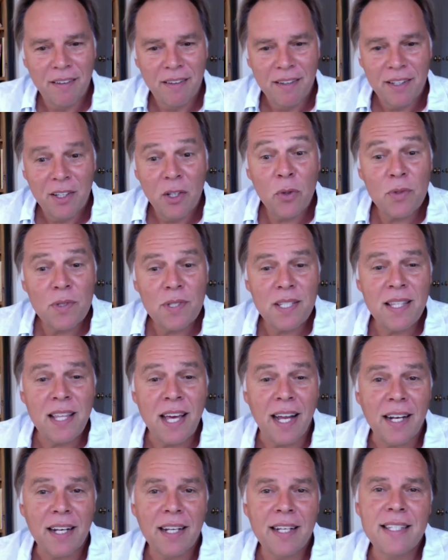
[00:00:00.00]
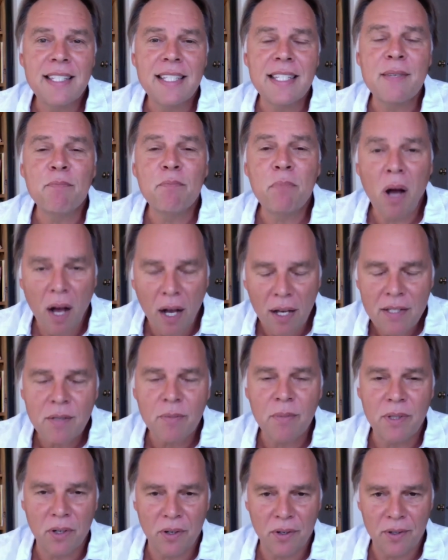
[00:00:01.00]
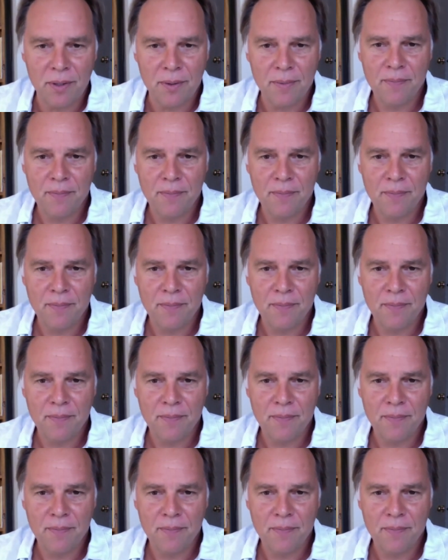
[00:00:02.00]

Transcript: You don't see that because it's impossibly hard.